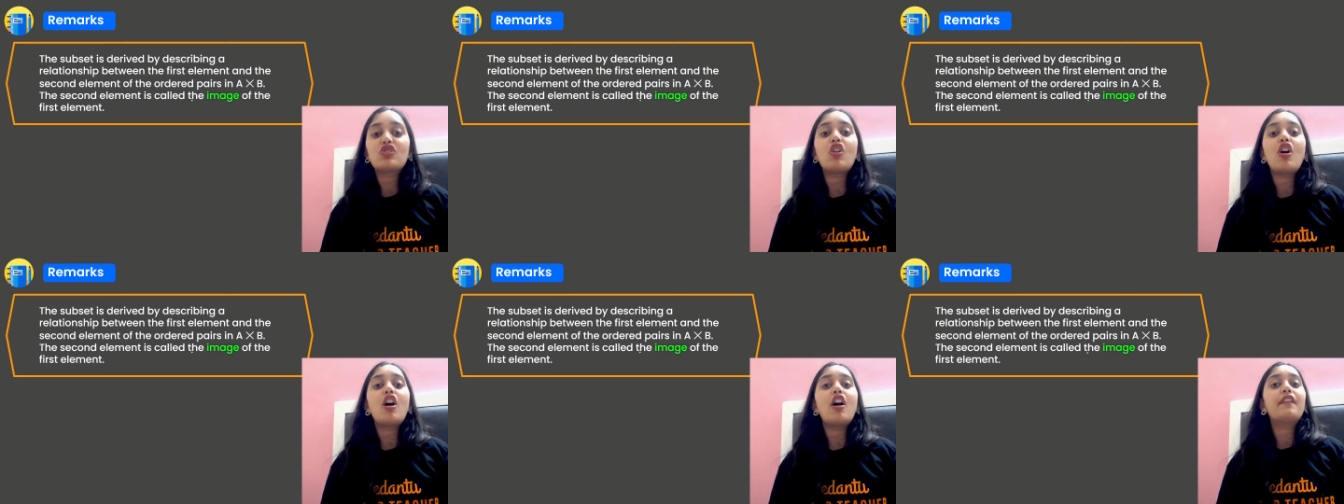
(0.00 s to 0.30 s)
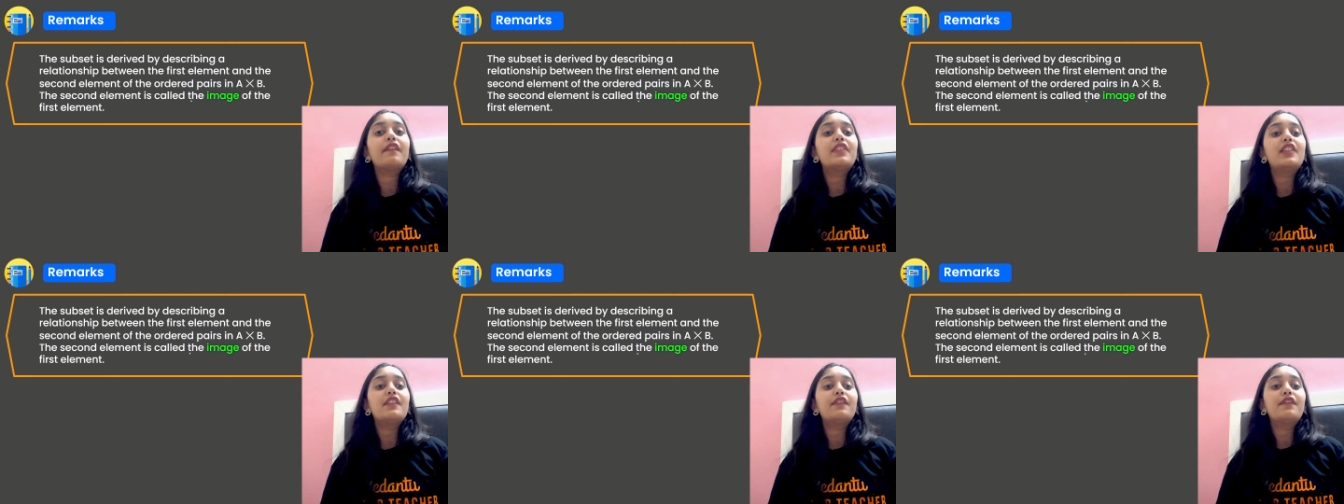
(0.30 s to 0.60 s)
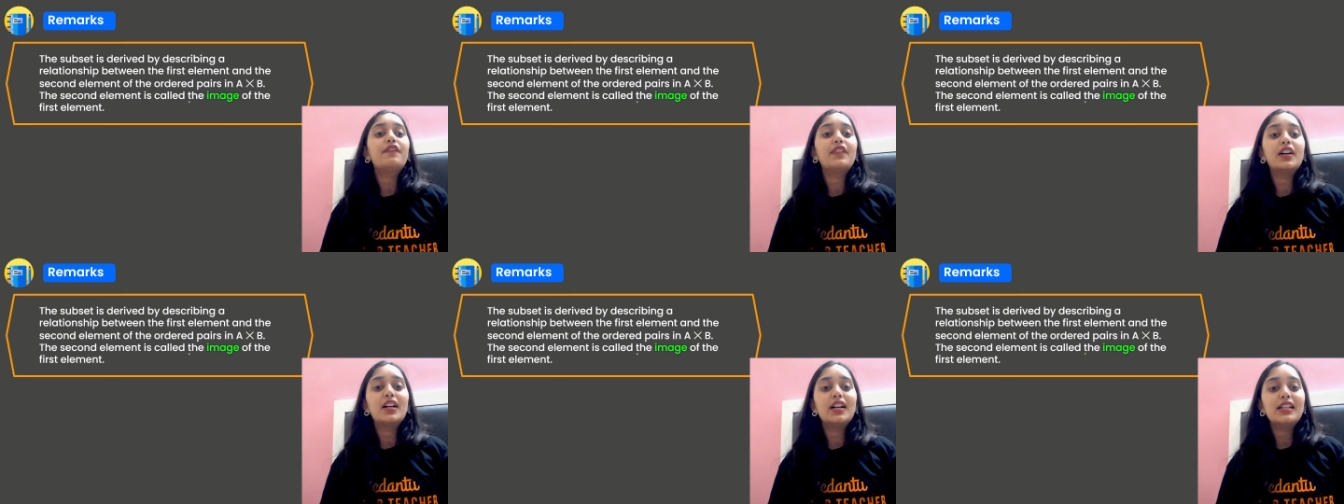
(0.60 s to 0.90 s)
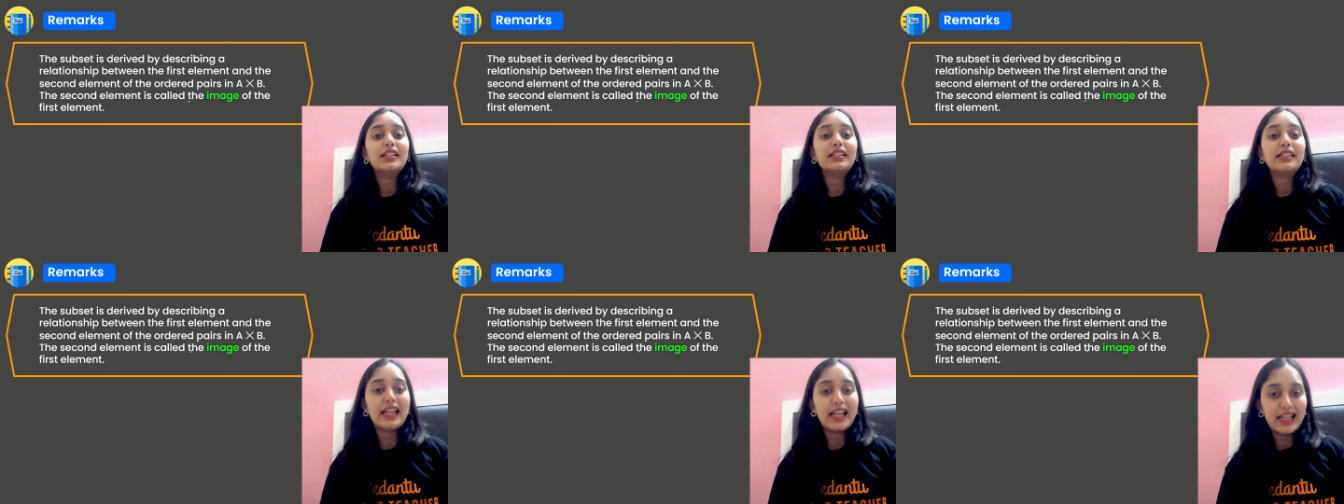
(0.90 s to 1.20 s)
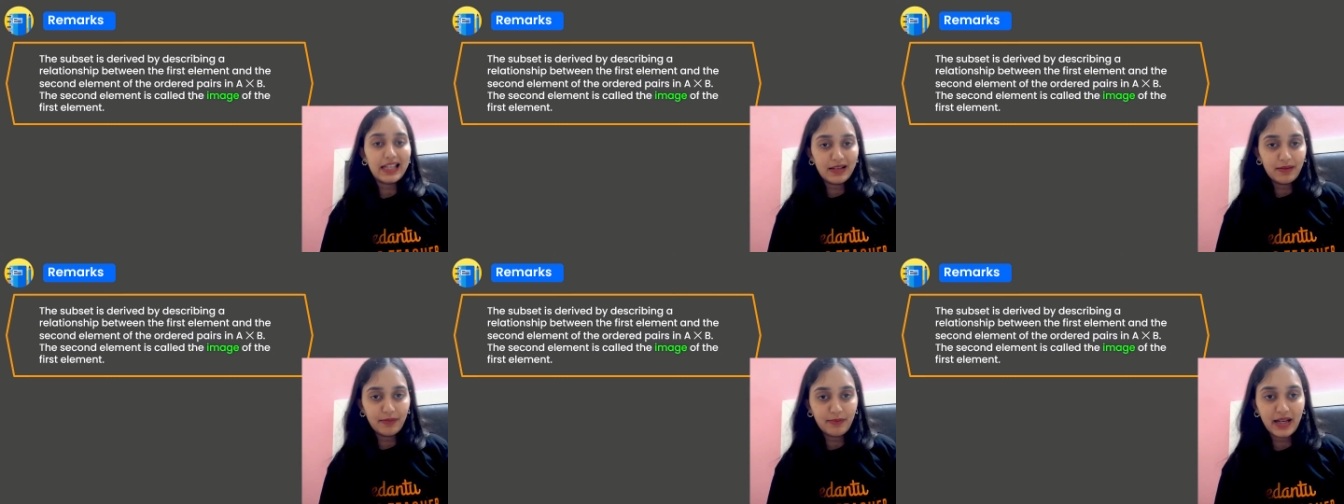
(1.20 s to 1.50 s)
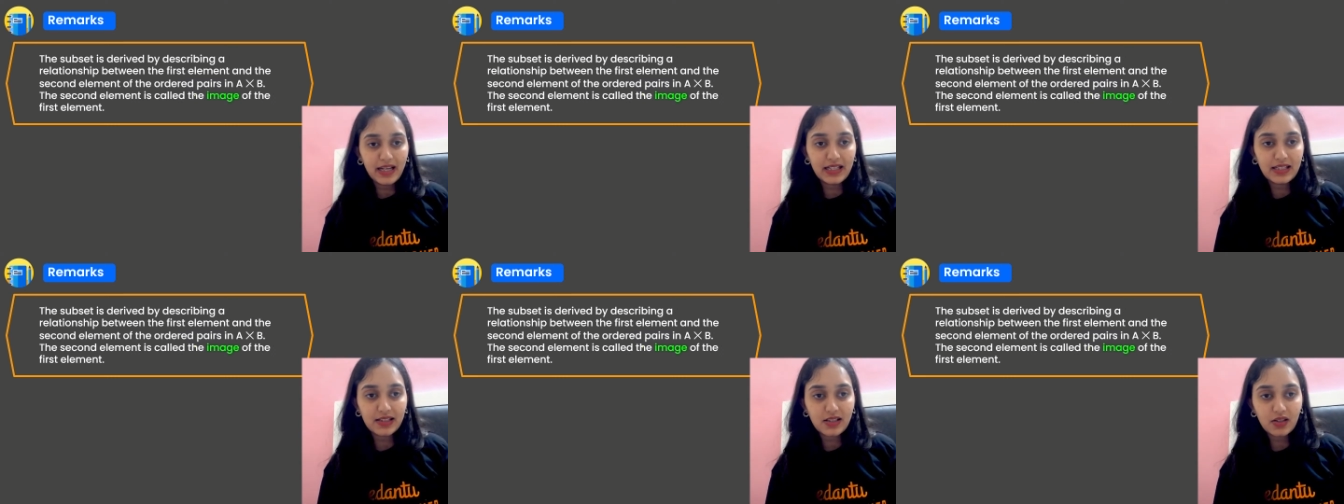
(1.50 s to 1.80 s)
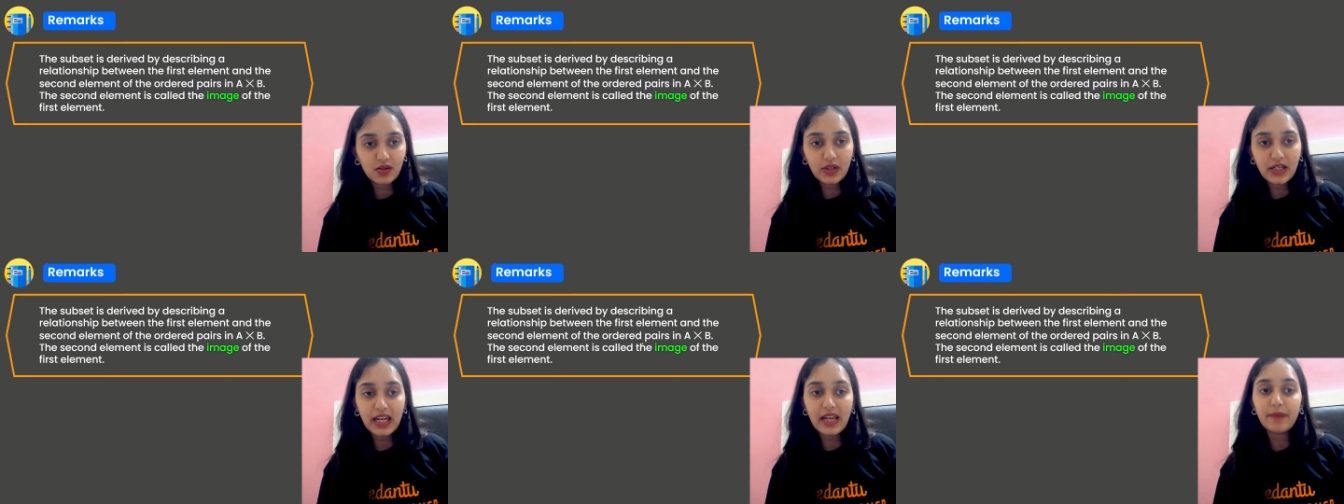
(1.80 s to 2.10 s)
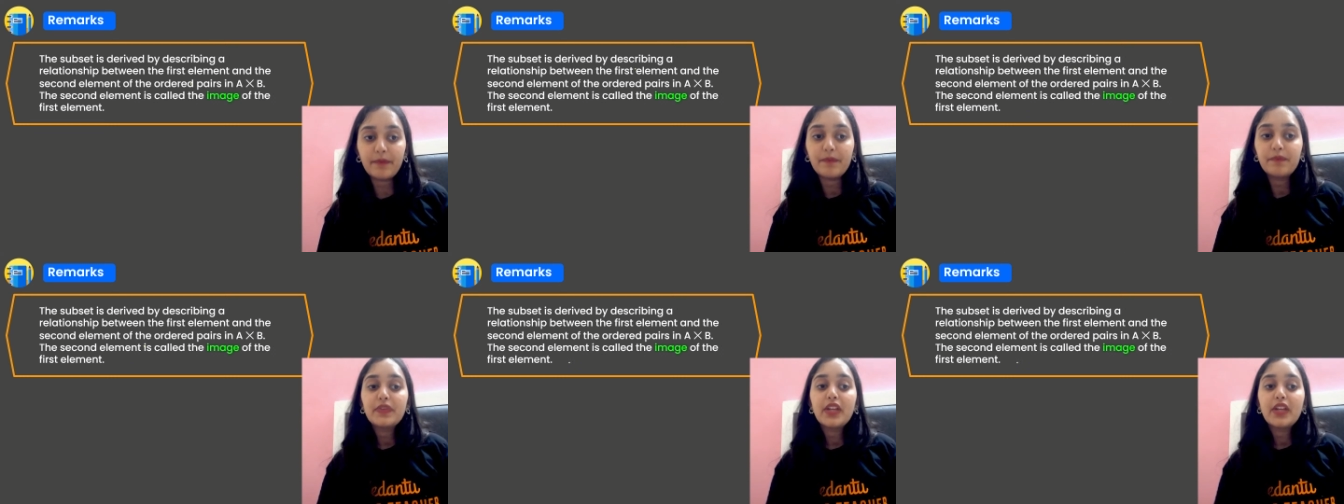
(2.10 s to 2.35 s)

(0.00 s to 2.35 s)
of the first element. Okay.